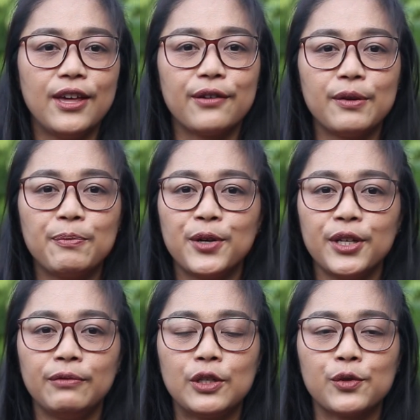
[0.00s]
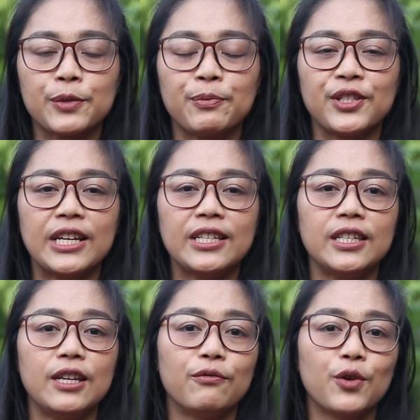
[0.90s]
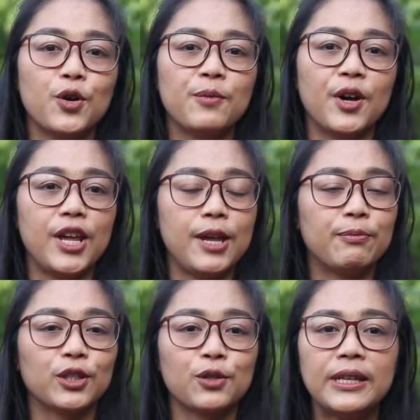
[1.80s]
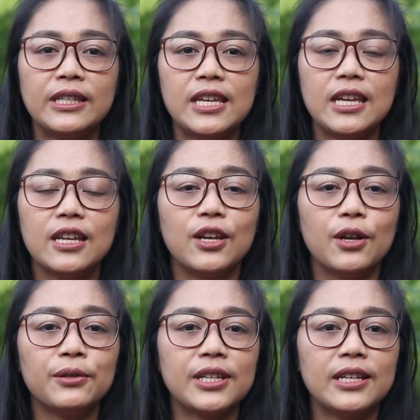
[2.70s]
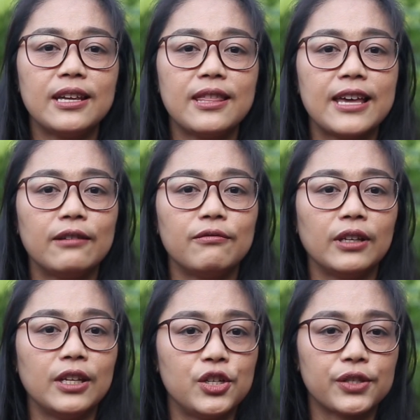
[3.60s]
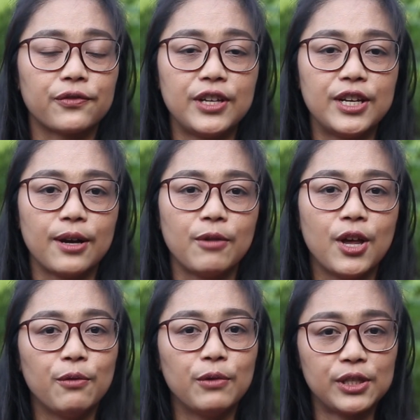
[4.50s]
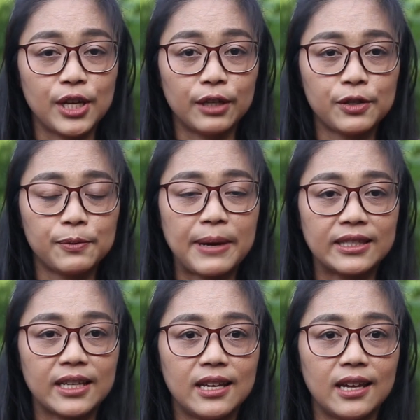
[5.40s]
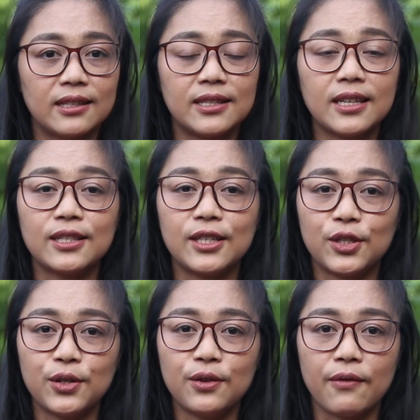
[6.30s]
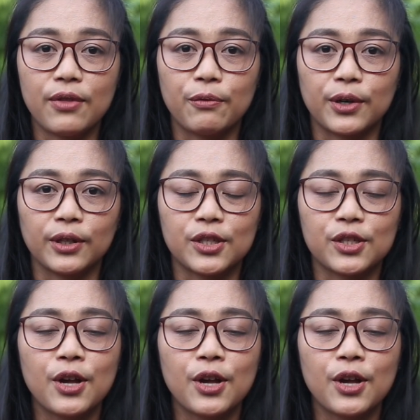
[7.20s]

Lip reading: The report, which was presented in Rome on April 20, noted that religious freedom was not respected in 62 of the world's